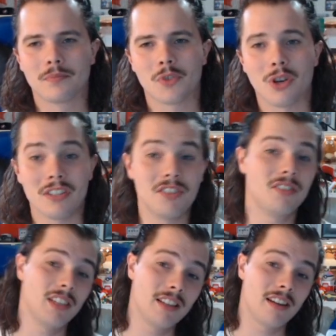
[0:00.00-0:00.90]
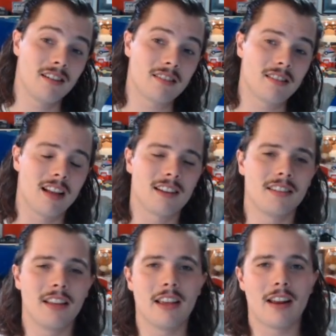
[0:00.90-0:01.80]
So as you see there, it's
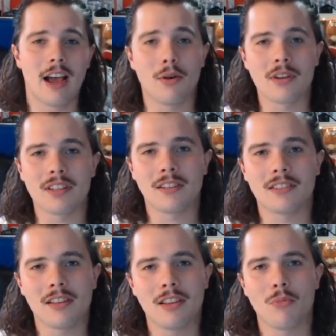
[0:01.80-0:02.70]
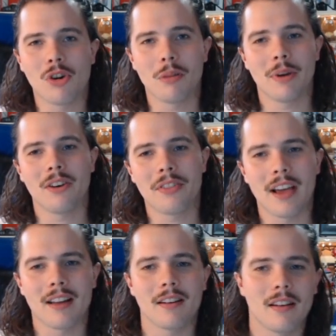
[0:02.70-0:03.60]
lasting 8 hours. I'll tell you more about
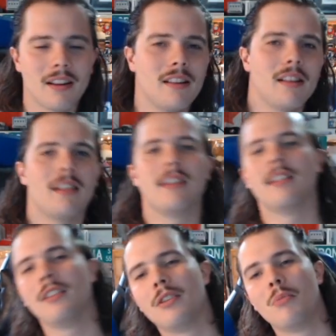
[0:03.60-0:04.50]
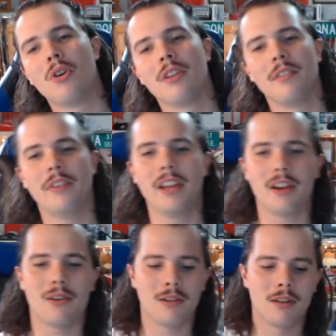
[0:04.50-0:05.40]
that a little more in the
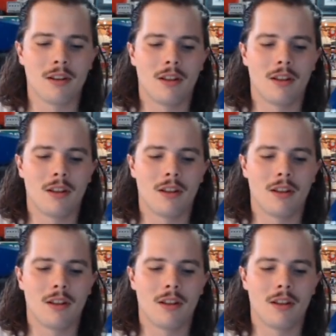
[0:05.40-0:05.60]
video.